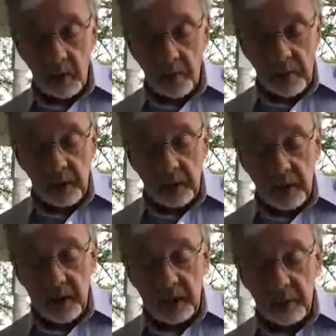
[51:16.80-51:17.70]
But the
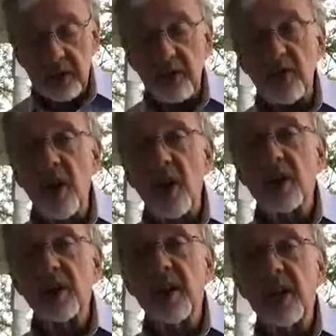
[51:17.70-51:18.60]
things which are not
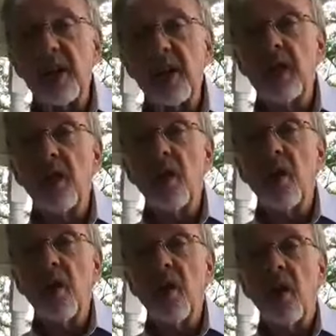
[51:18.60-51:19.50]
seen
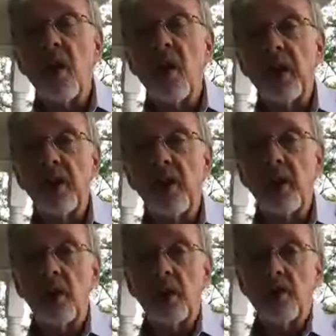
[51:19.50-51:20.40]
are
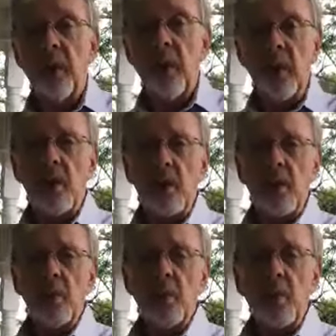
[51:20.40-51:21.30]
eternal.
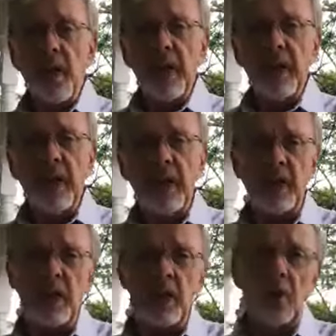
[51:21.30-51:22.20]
Paul, what did
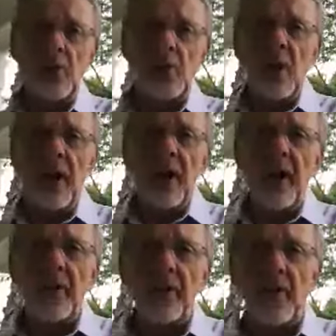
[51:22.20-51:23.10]
you
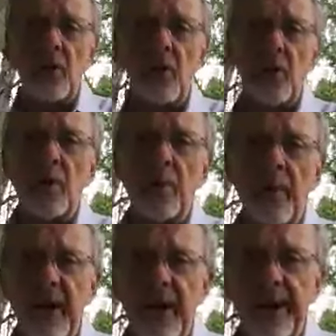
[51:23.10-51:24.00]
have your
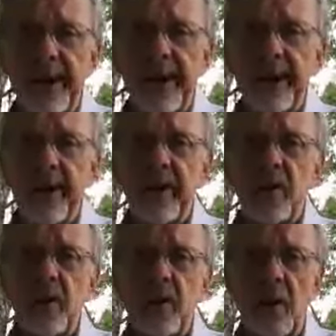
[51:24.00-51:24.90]
mind and
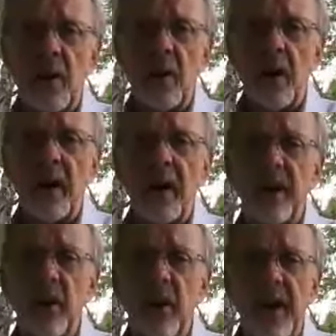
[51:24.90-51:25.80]
your heart and
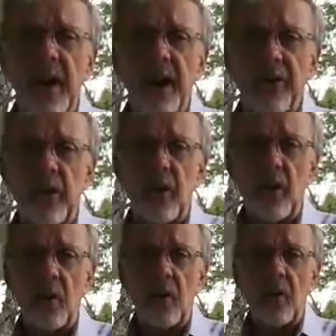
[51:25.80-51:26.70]
your eyes on?
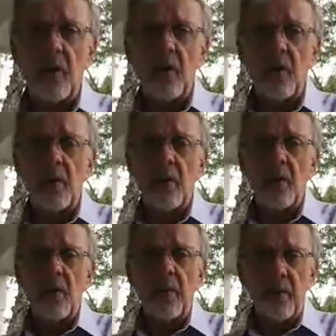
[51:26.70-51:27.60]

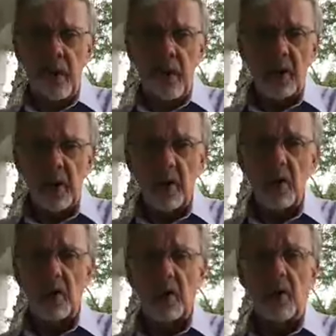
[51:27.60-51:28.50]
The
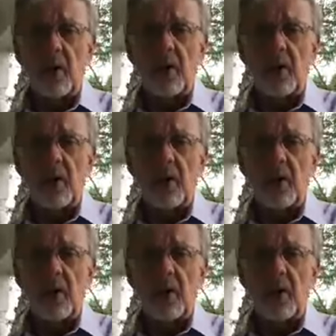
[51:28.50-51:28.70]
eternal.